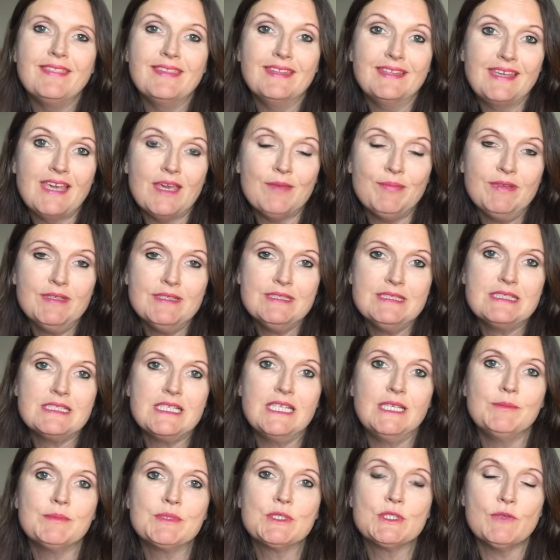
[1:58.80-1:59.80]
The cabin
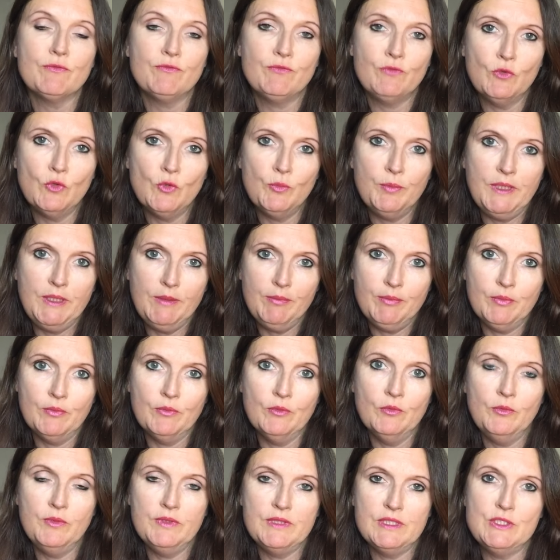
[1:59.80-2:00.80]
sleeps four
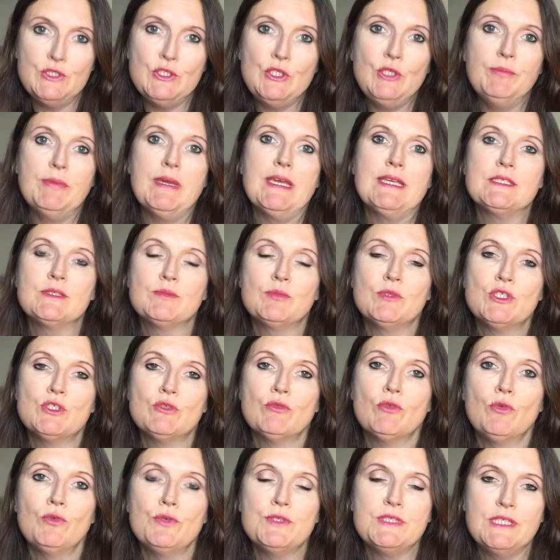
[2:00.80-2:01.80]
people with the two beds which
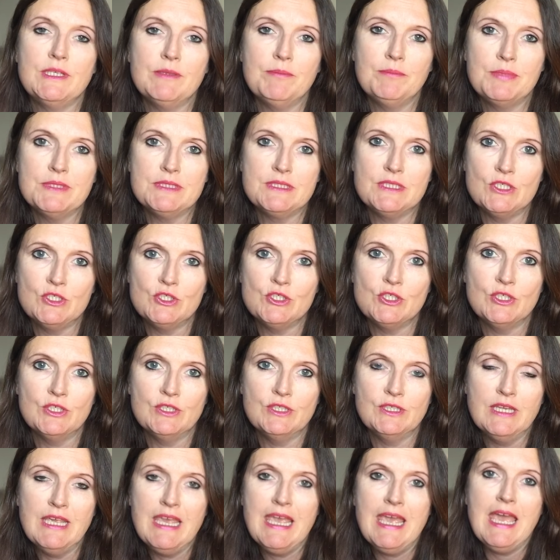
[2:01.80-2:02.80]
are already in
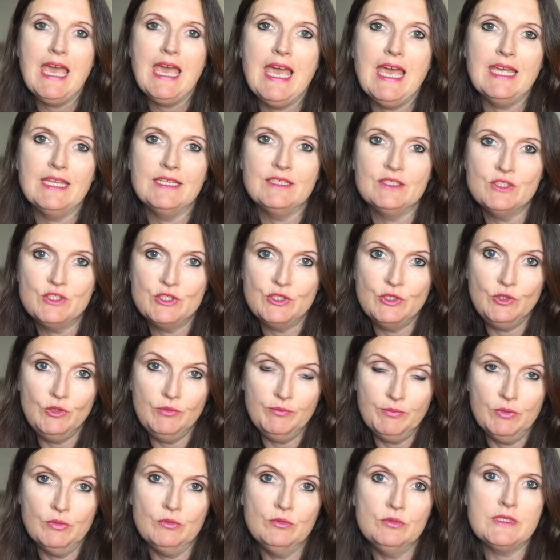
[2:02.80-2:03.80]
position and two
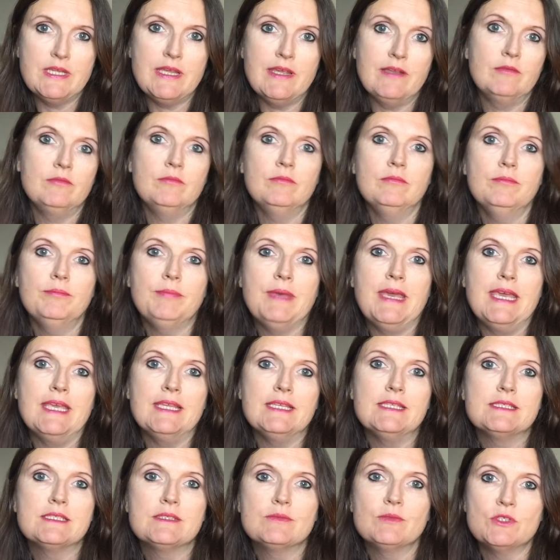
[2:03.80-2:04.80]
pull down
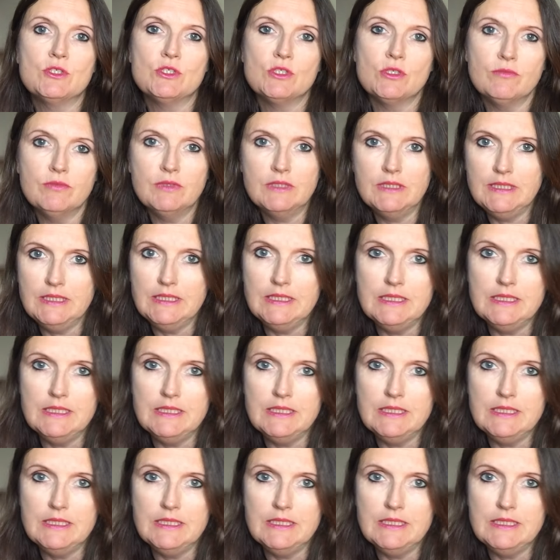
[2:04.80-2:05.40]
beds which are really